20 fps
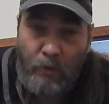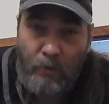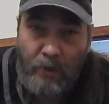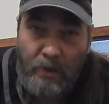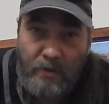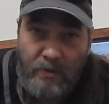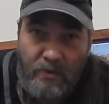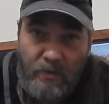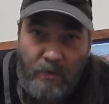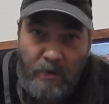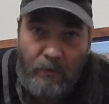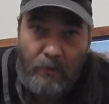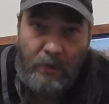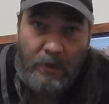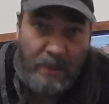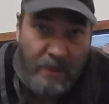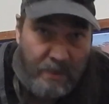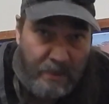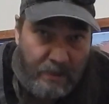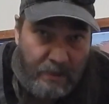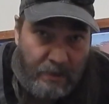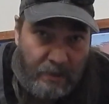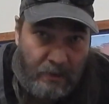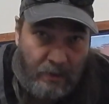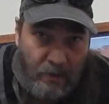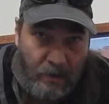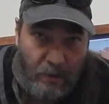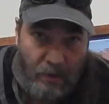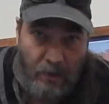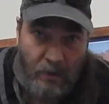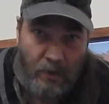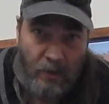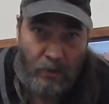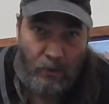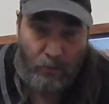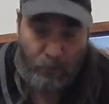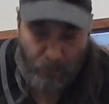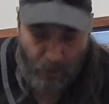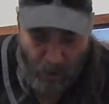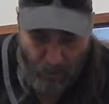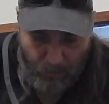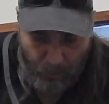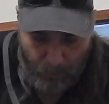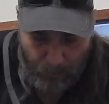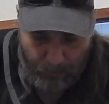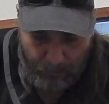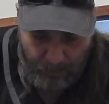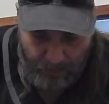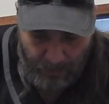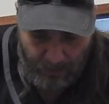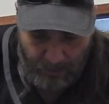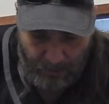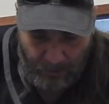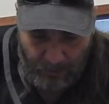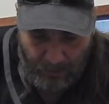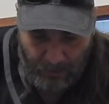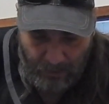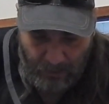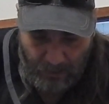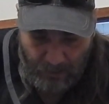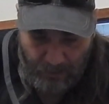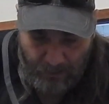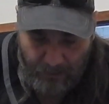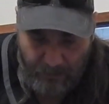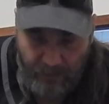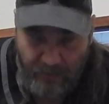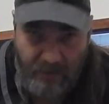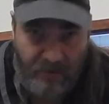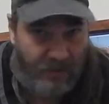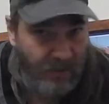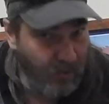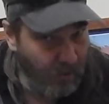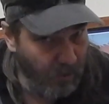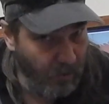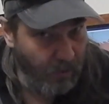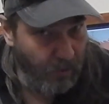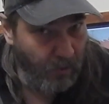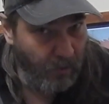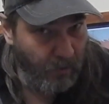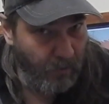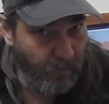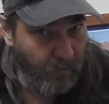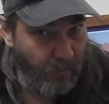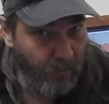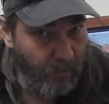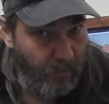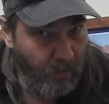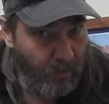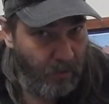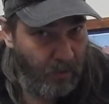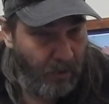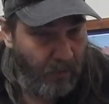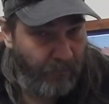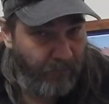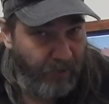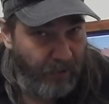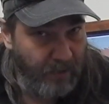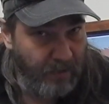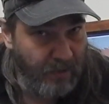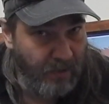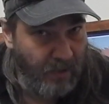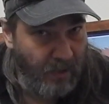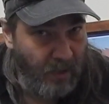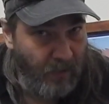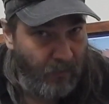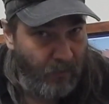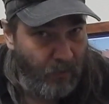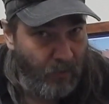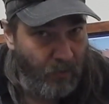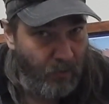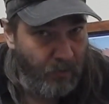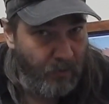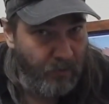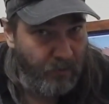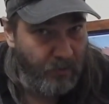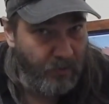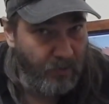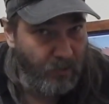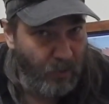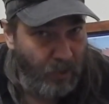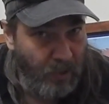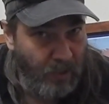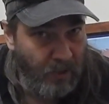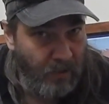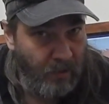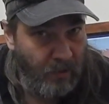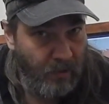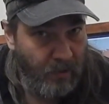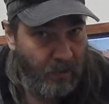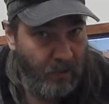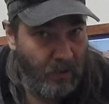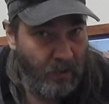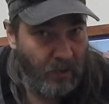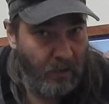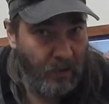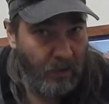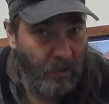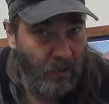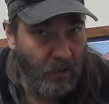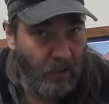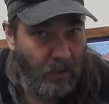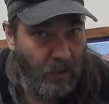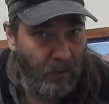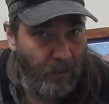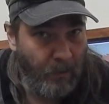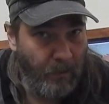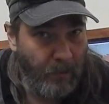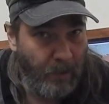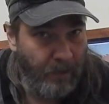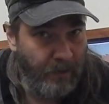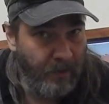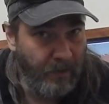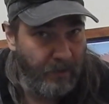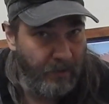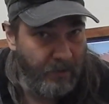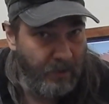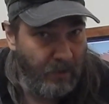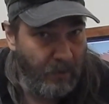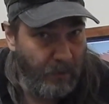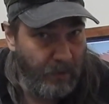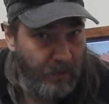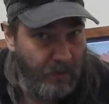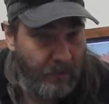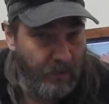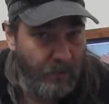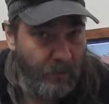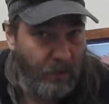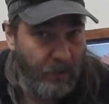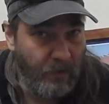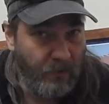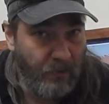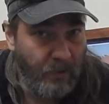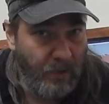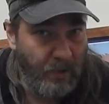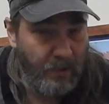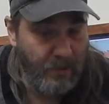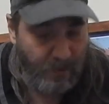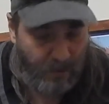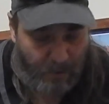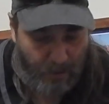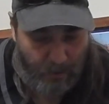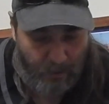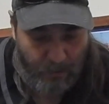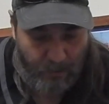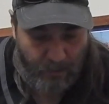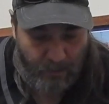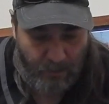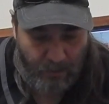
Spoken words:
Pranksters be released? Probably this year. In fact, tonight we're going to a screening. I think there's going to be some special guests there.